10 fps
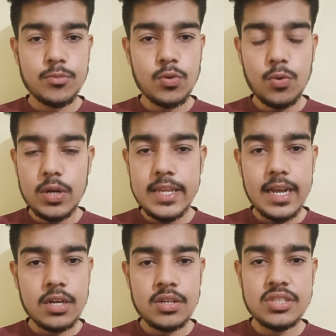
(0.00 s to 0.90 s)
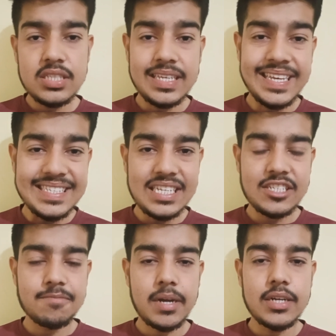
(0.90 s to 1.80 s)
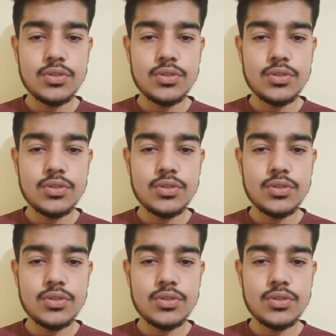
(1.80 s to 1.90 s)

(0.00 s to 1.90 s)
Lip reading: only acknowledges his achievement.